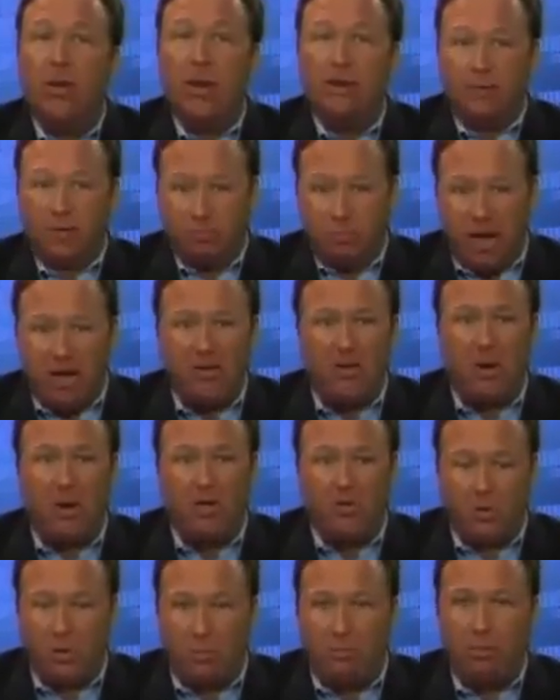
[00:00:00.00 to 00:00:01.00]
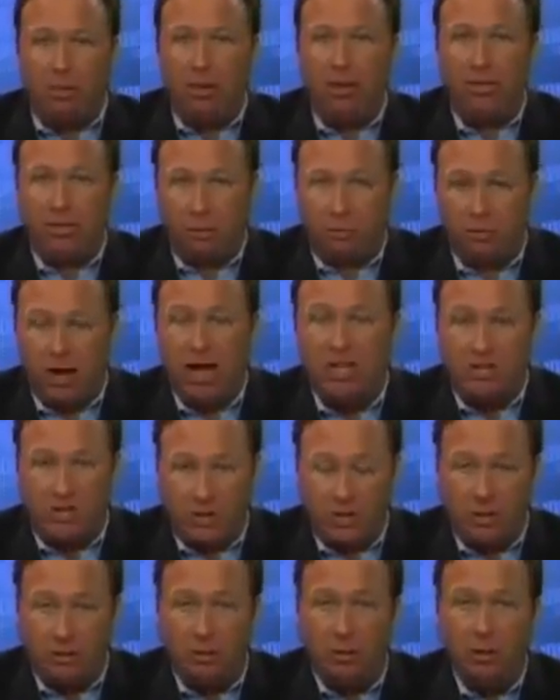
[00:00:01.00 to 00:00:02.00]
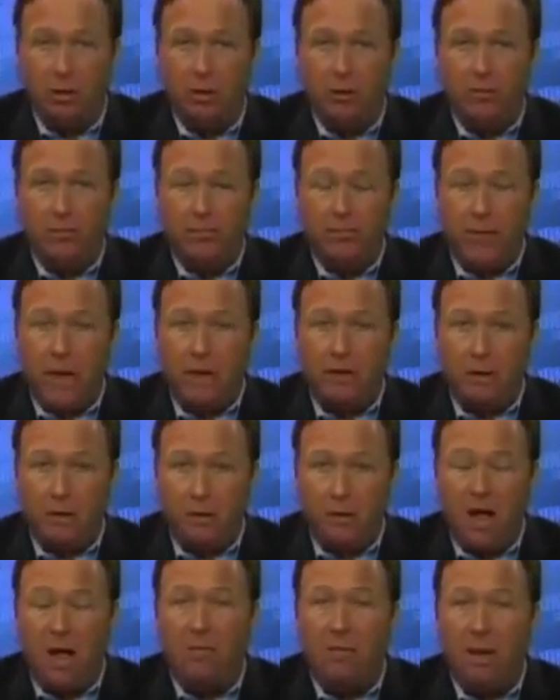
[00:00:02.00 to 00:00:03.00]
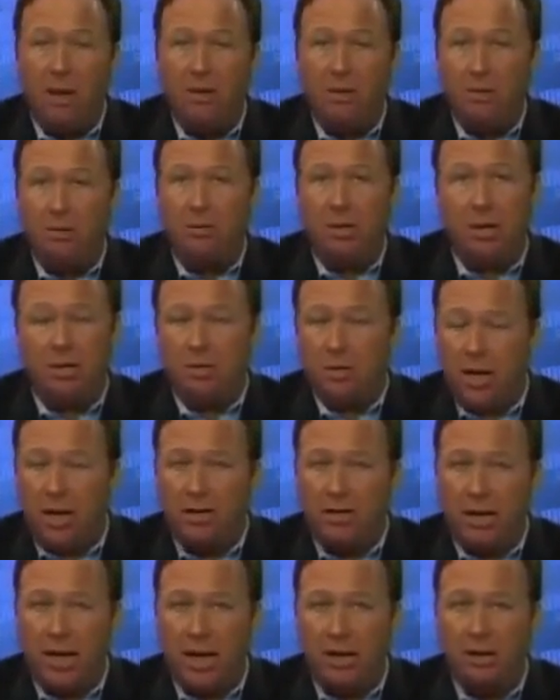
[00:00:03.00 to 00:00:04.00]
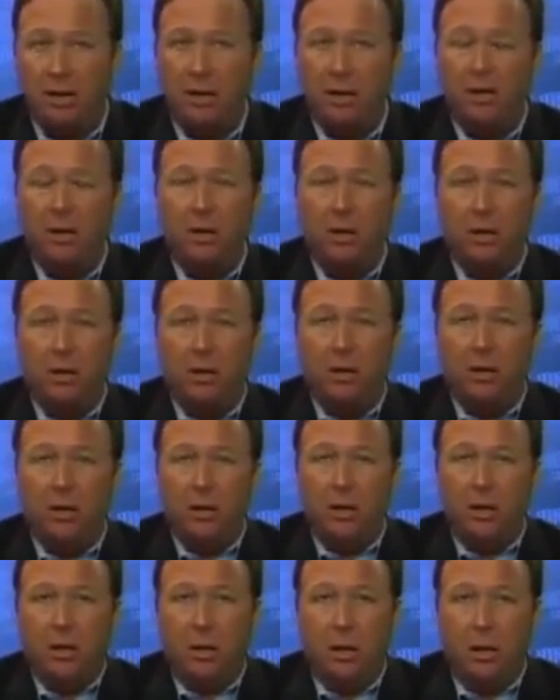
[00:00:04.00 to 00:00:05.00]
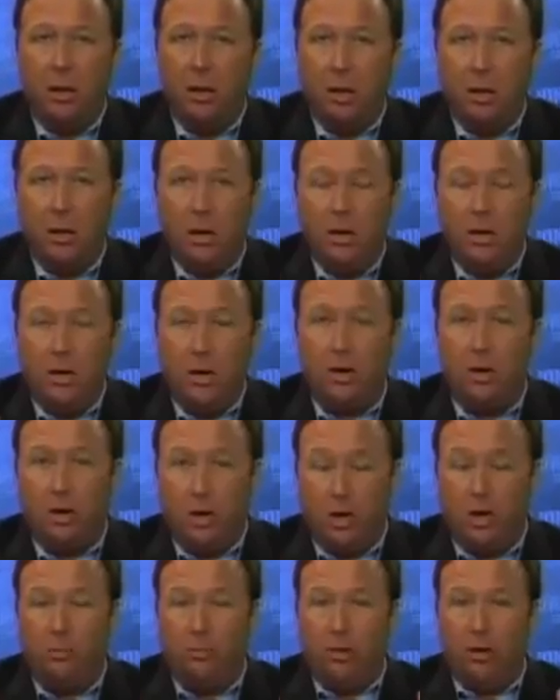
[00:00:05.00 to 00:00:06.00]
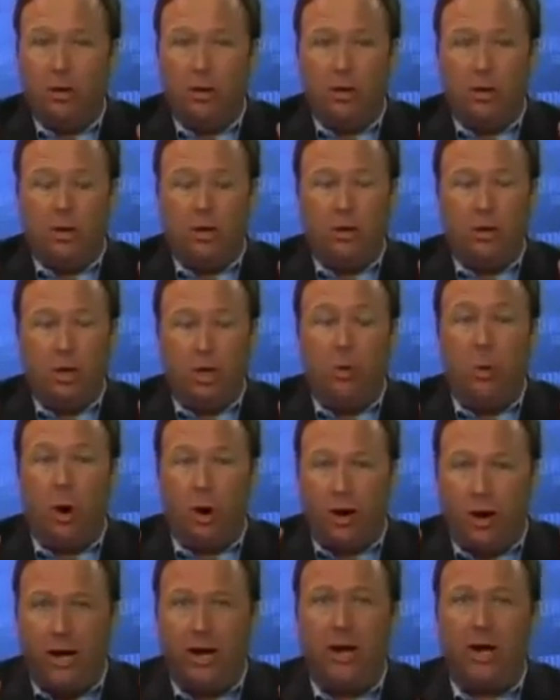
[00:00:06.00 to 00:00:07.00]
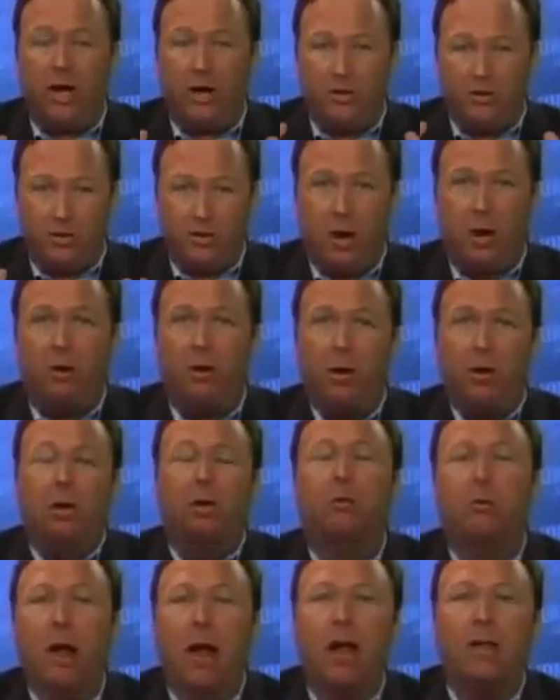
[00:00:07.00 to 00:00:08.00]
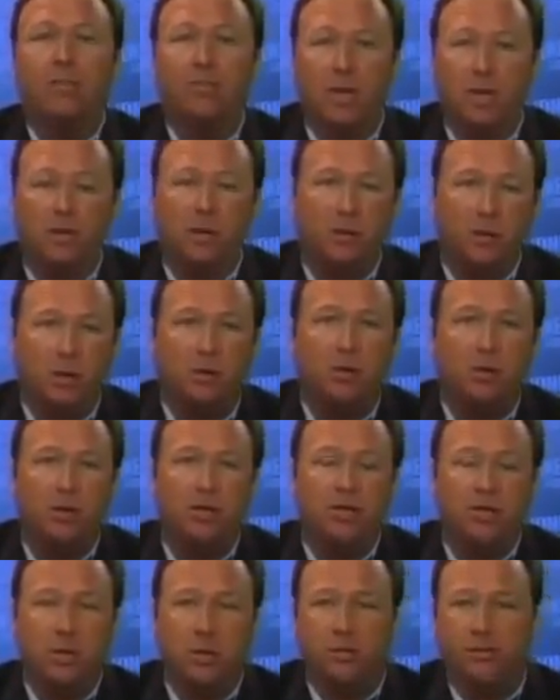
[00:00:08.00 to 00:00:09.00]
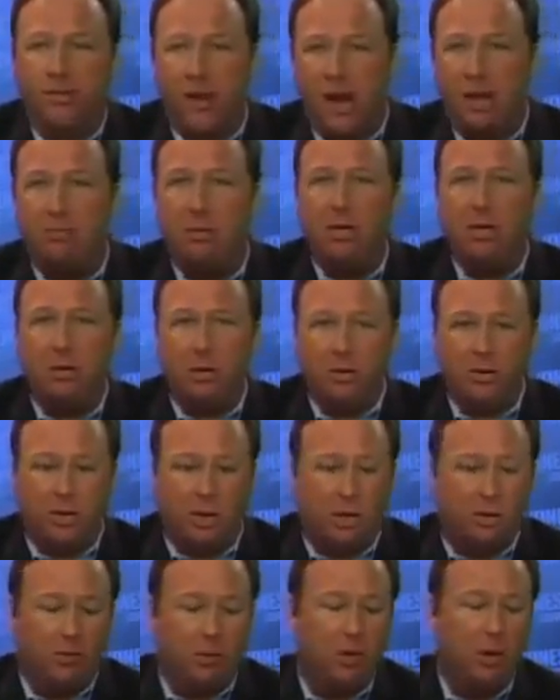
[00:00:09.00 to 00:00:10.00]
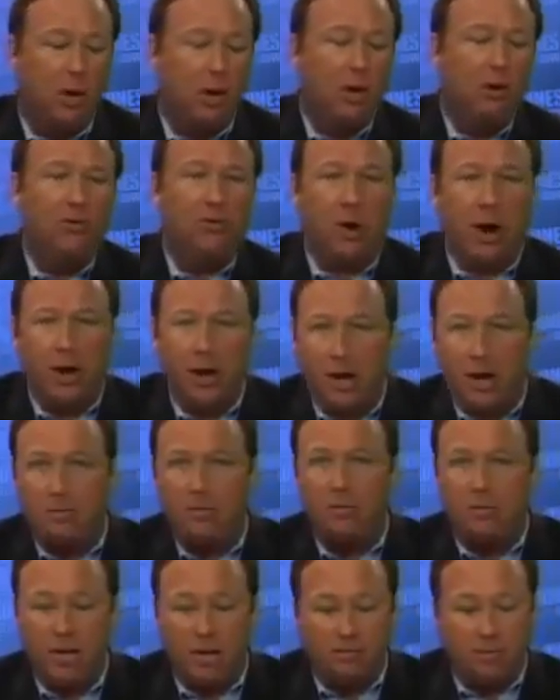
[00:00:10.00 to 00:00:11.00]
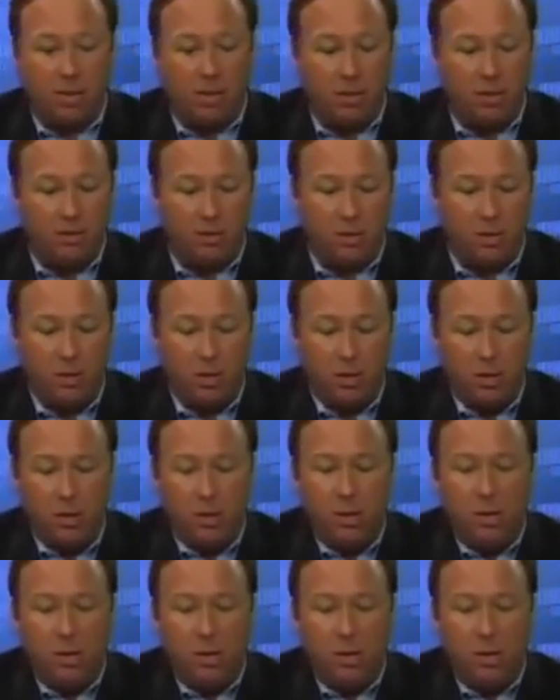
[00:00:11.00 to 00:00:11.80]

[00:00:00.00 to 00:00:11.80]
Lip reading: why they have specialists when the police arrest you that, come in and do things like that. You are in a custodial arrest, and they're doing this to your family, your children, training them to be abused.